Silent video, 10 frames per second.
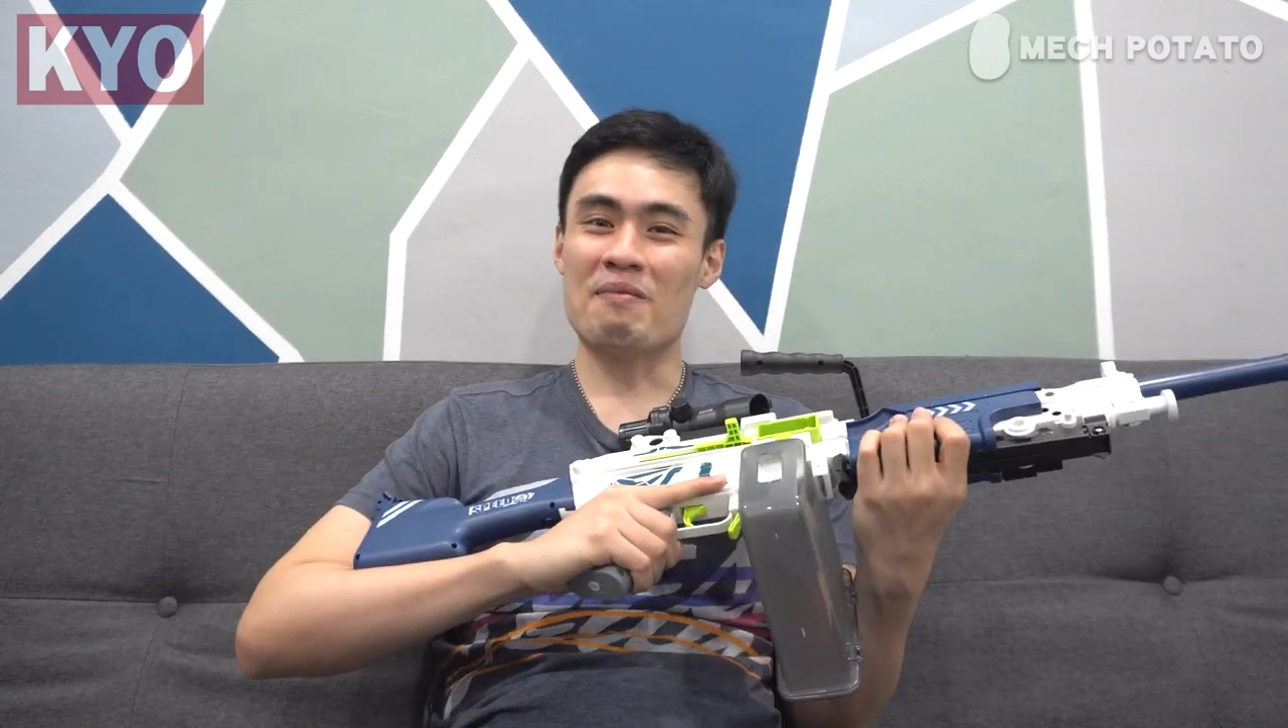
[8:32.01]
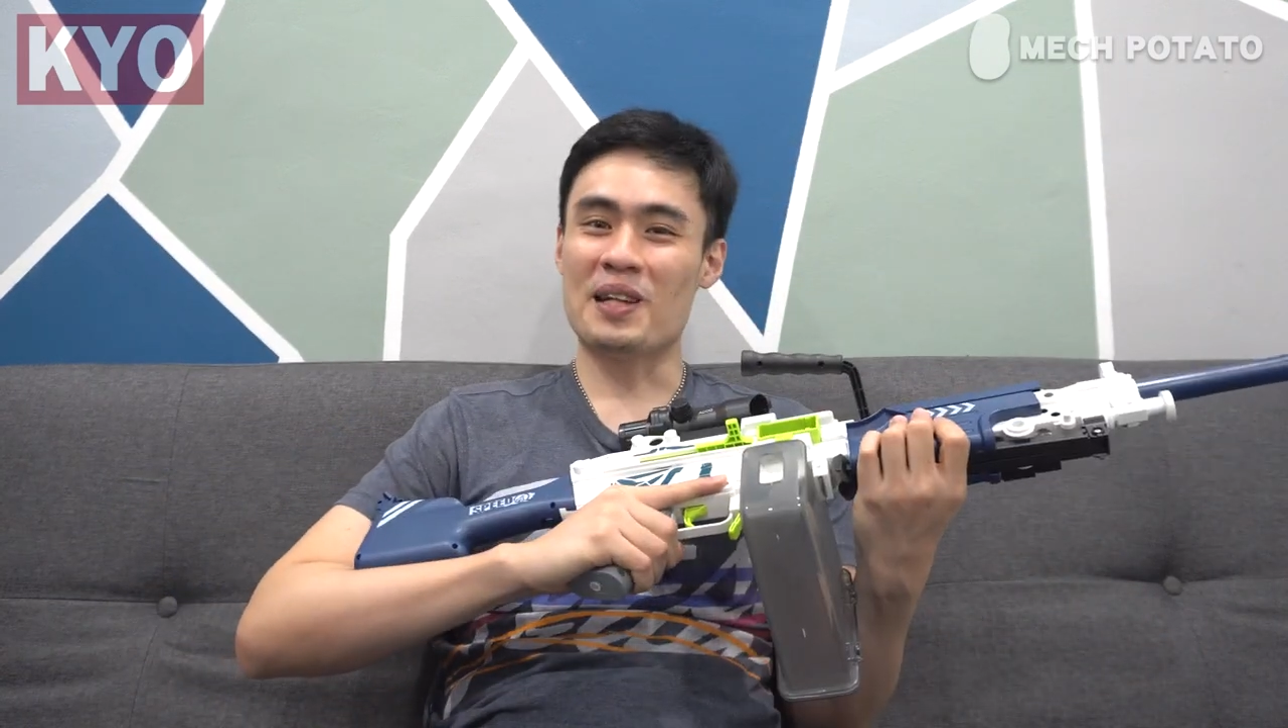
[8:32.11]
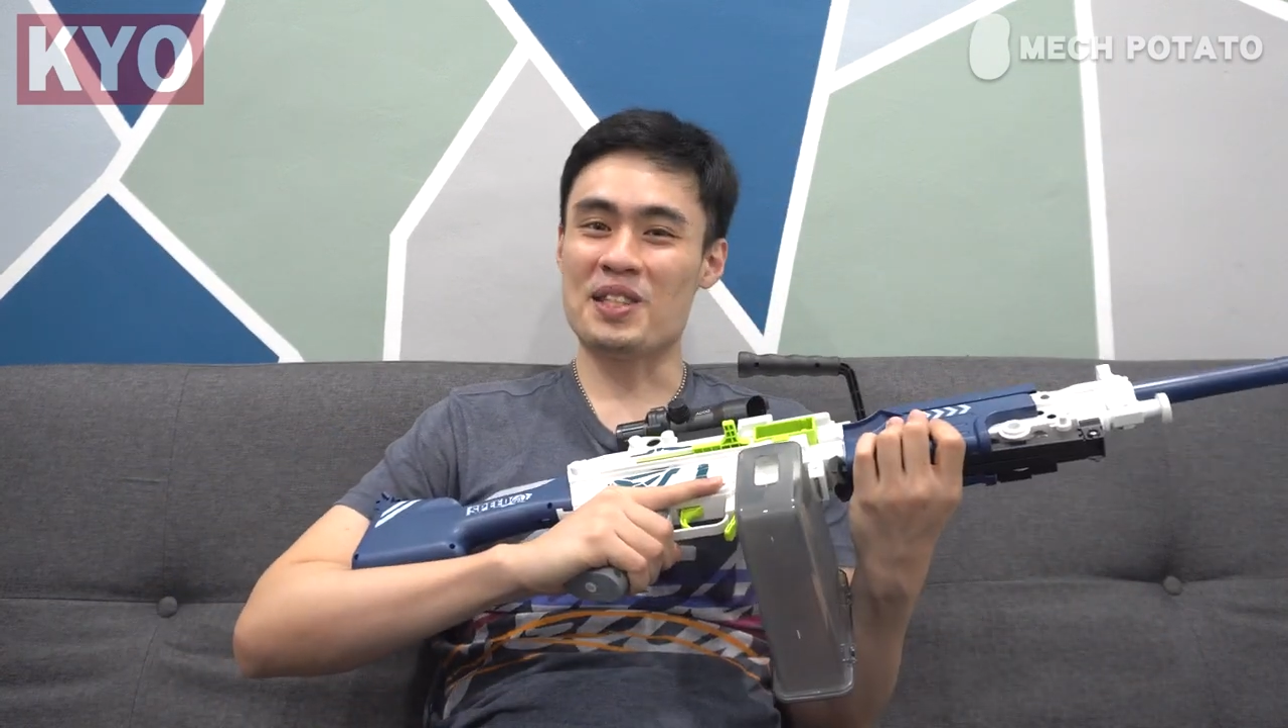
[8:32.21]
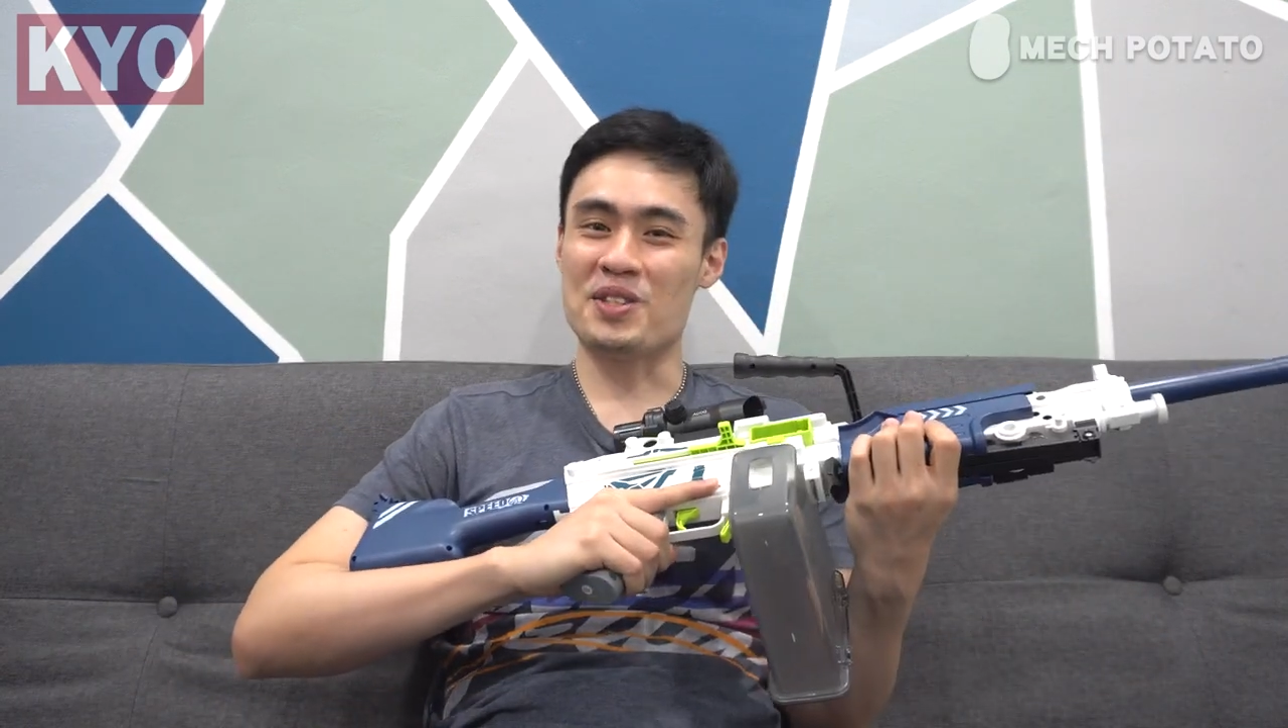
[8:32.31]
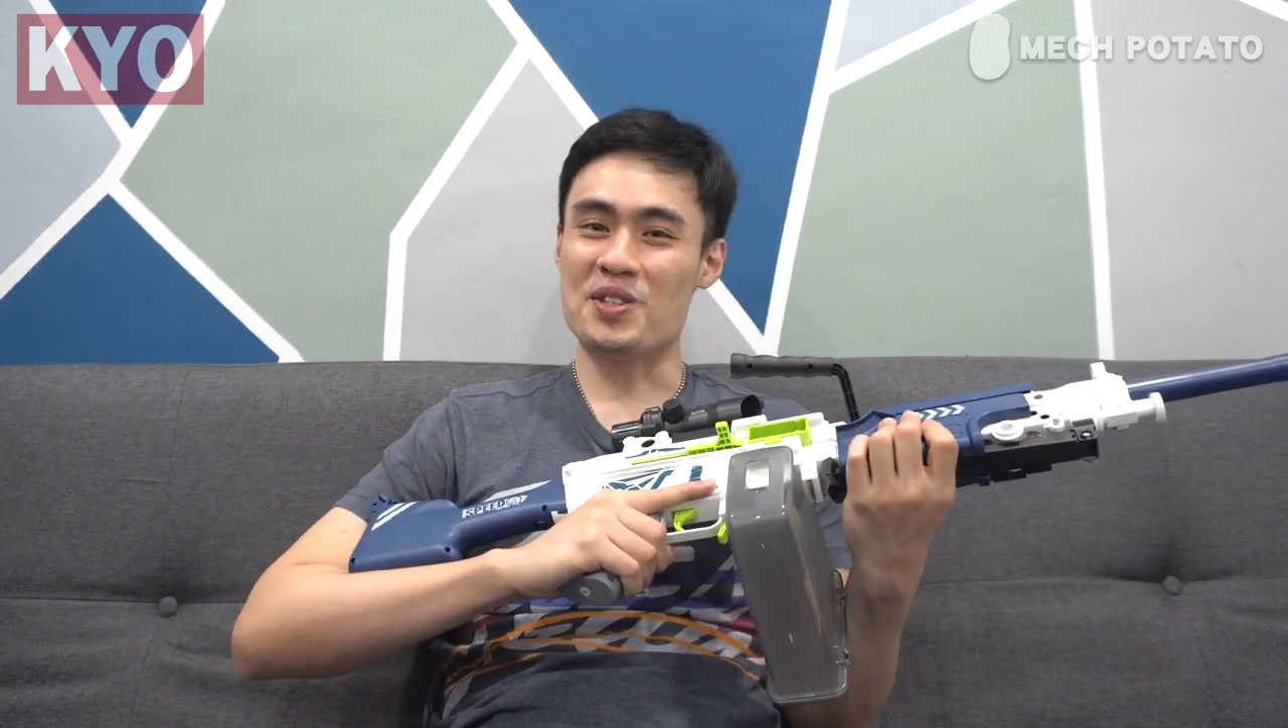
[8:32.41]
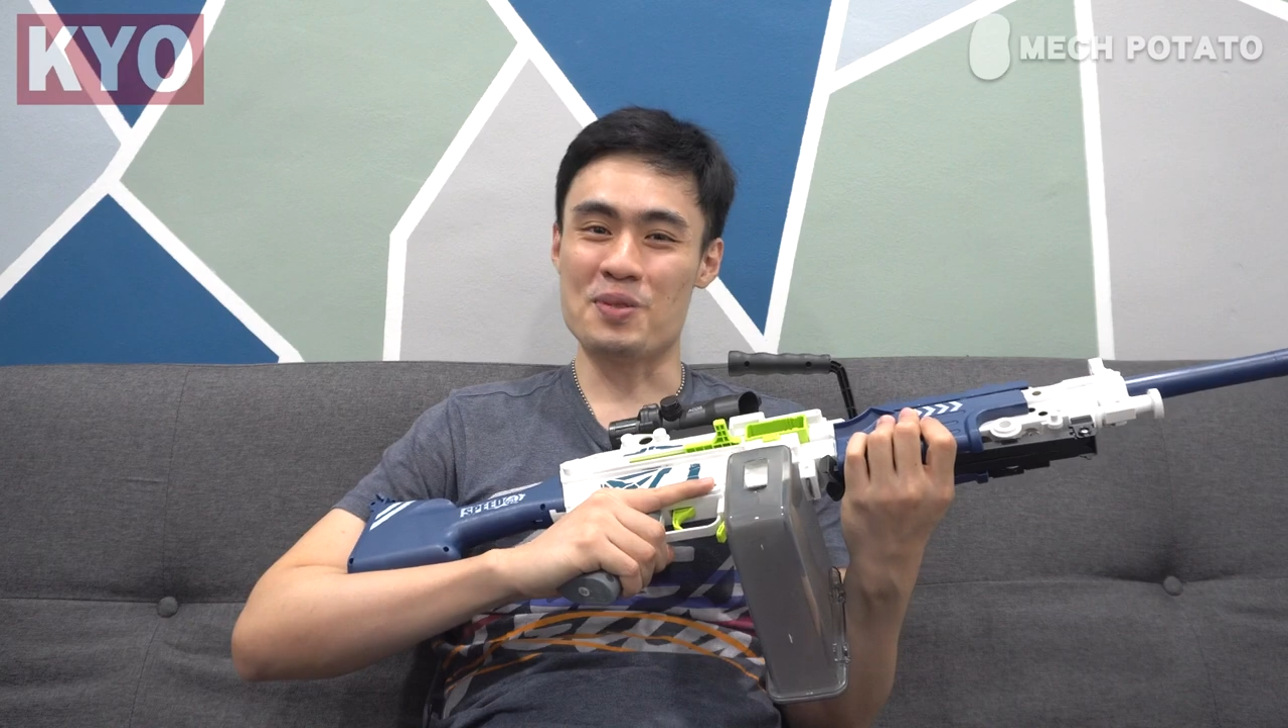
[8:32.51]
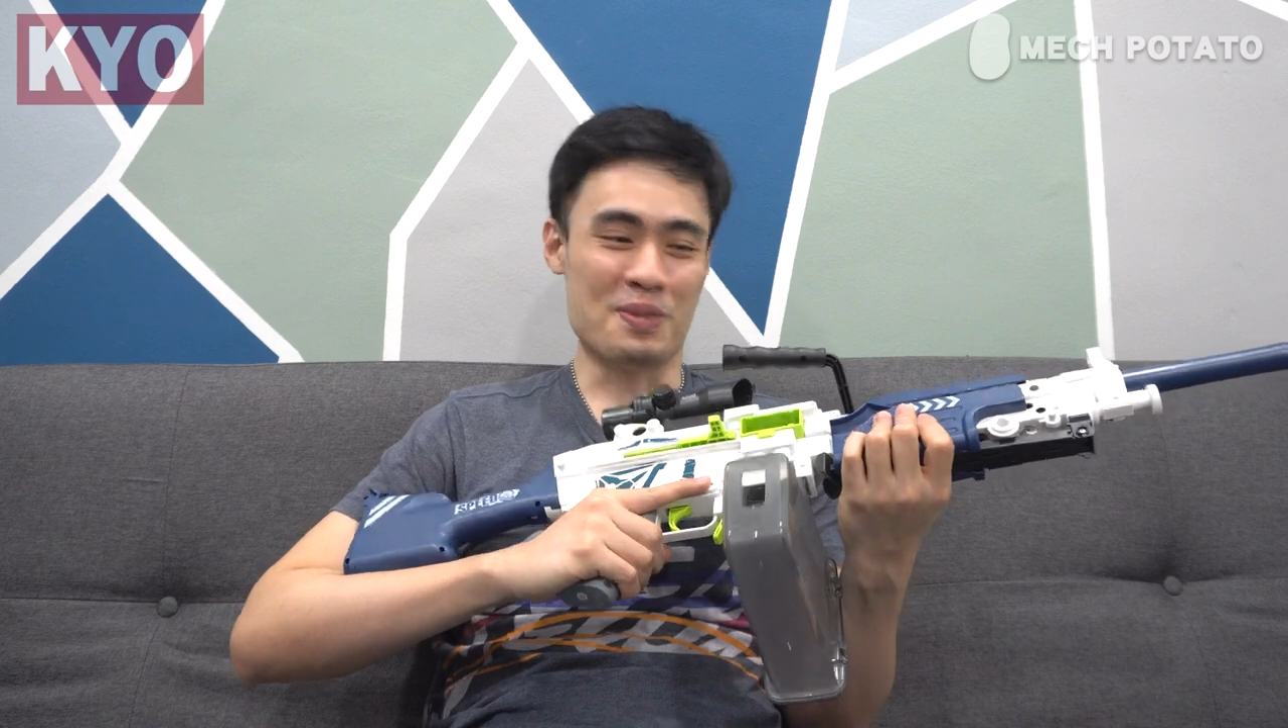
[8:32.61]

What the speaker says: blaster to